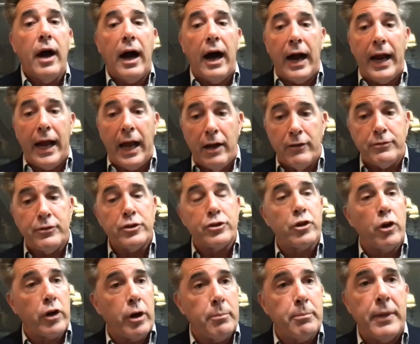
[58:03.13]
I have
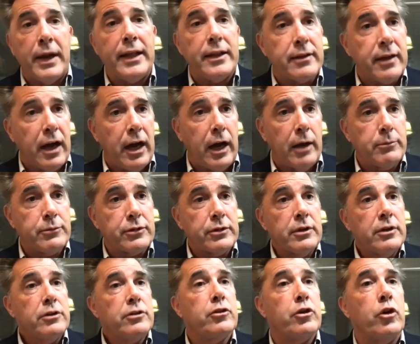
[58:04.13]
shown up many times
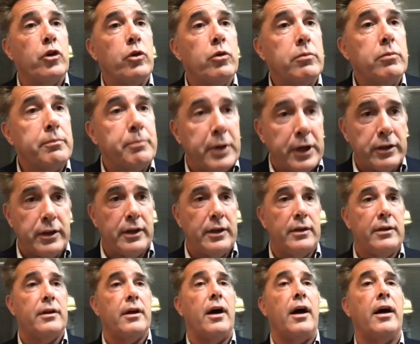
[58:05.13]
to
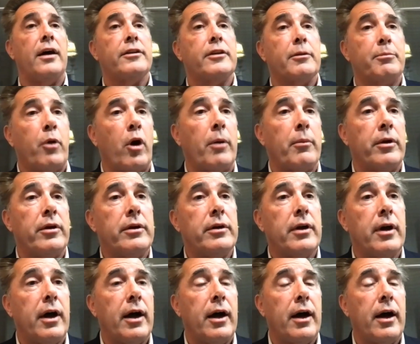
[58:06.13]
building department